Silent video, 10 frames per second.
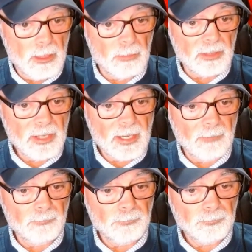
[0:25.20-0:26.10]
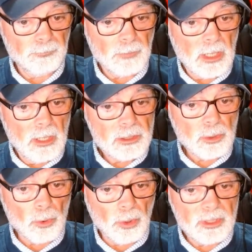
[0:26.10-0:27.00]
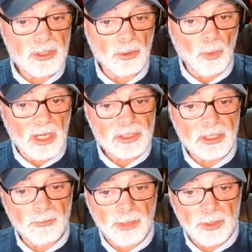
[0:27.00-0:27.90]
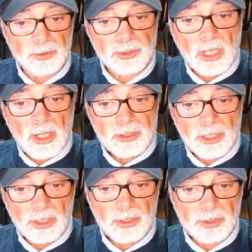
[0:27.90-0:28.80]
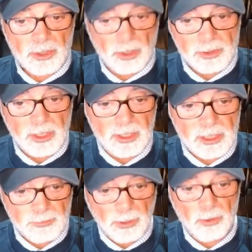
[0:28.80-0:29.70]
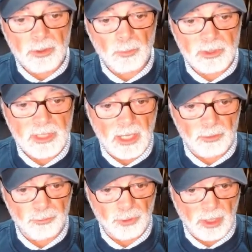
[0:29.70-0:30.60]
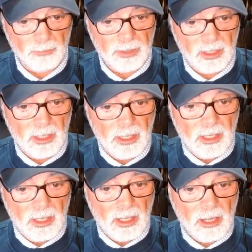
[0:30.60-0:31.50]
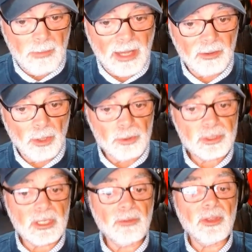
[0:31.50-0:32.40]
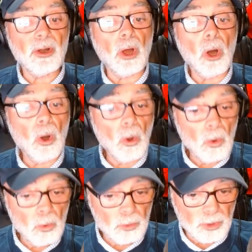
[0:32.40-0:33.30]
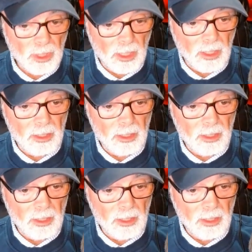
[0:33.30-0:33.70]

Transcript: How about that? So according to the Washington Post, Tucker Carlson has spoken with Donald Trump about hosting their own